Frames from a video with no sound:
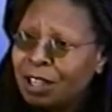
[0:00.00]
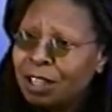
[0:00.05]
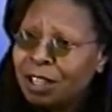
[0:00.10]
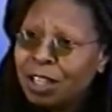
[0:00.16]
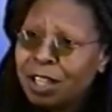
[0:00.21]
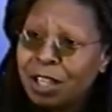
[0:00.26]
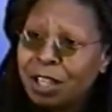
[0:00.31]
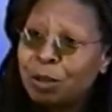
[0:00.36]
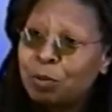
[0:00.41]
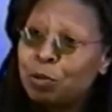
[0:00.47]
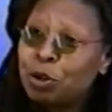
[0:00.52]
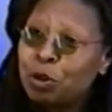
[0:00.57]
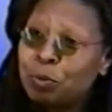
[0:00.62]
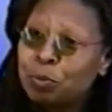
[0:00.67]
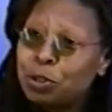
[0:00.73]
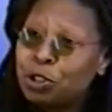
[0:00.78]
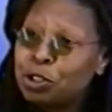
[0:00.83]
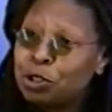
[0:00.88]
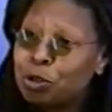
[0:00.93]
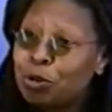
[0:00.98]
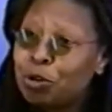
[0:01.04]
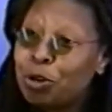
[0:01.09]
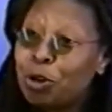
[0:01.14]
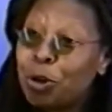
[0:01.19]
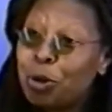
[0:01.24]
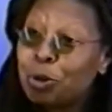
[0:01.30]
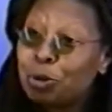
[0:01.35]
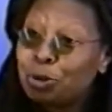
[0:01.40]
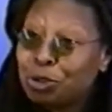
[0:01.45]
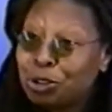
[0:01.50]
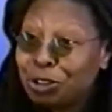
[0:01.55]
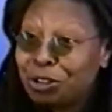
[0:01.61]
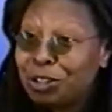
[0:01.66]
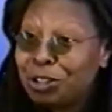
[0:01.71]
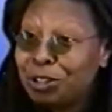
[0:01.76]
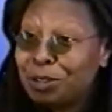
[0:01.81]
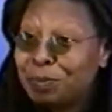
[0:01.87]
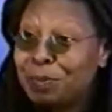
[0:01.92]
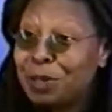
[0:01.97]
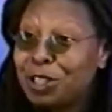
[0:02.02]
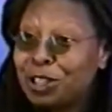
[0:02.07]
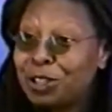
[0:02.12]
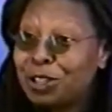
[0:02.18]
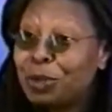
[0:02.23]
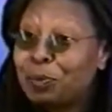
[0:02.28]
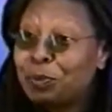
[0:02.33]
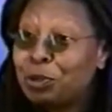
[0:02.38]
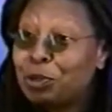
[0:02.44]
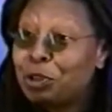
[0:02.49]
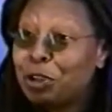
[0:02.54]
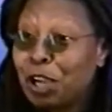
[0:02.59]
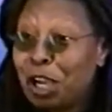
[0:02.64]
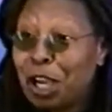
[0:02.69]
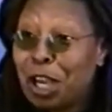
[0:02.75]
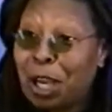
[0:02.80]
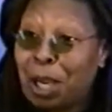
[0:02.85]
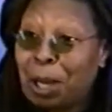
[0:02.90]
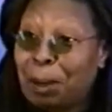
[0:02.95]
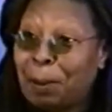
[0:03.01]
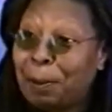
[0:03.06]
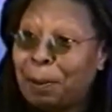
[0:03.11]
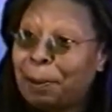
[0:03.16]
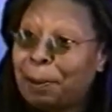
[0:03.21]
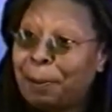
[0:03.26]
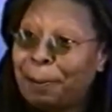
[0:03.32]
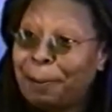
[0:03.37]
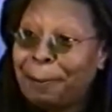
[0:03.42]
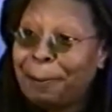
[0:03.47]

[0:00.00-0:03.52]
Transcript: and then it won't be so cold to you. Yeah.